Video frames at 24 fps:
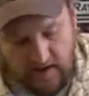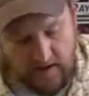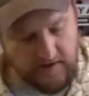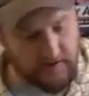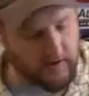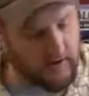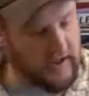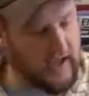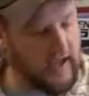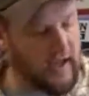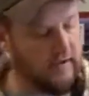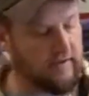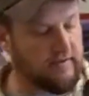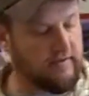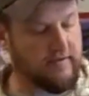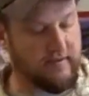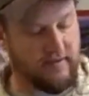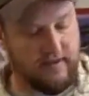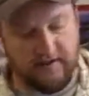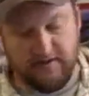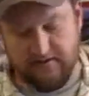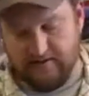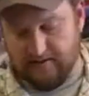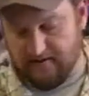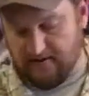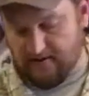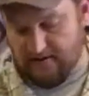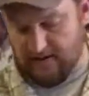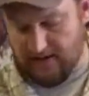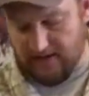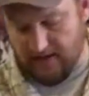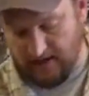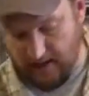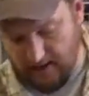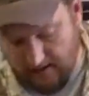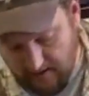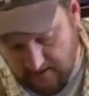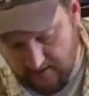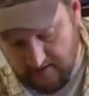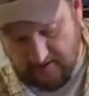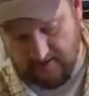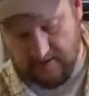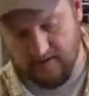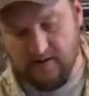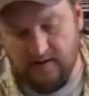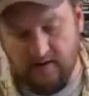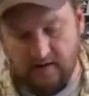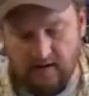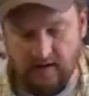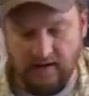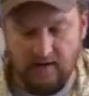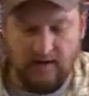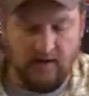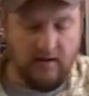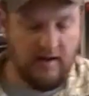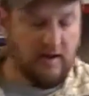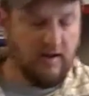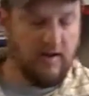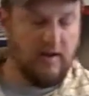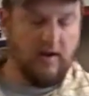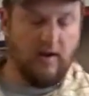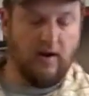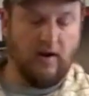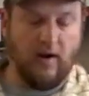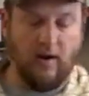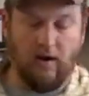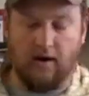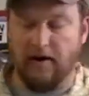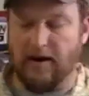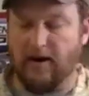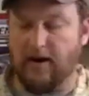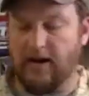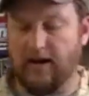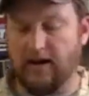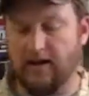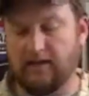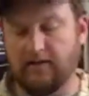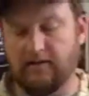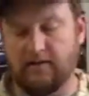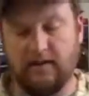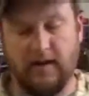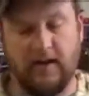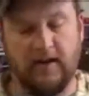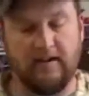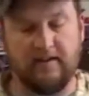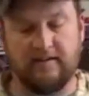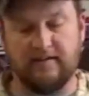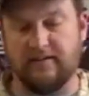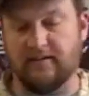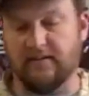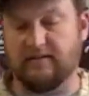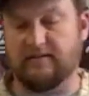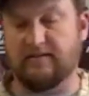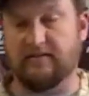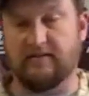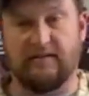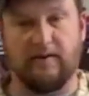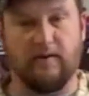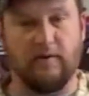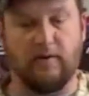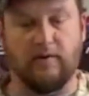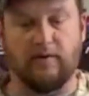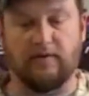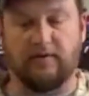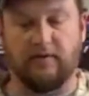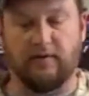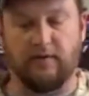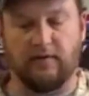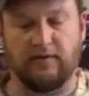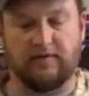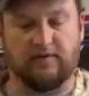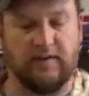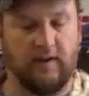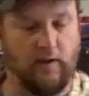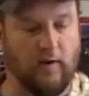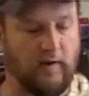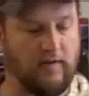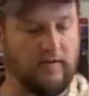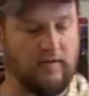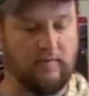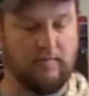So again, this is the RA9602 series.